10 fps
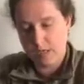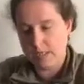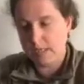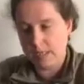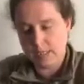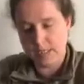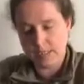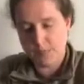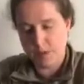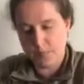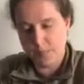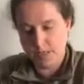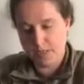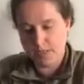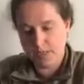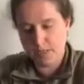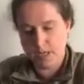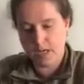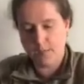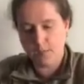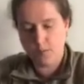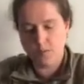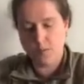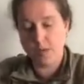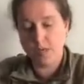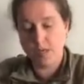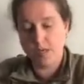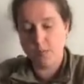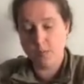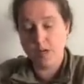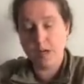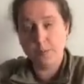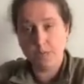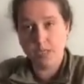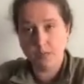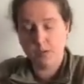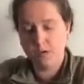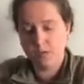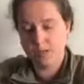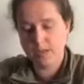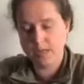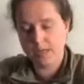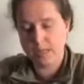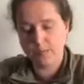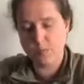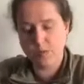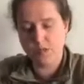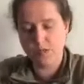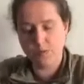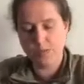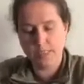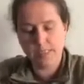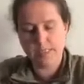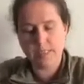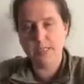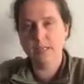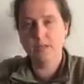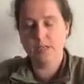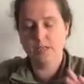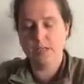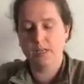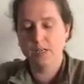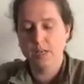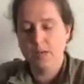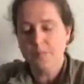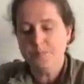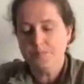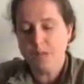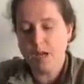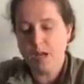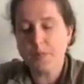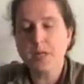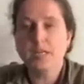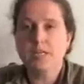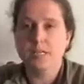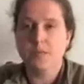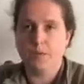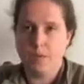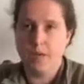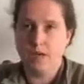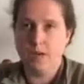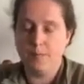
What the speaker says: The ink is permanent. When I am done with this, I'm going to heat set it. I'm going to heat set it with my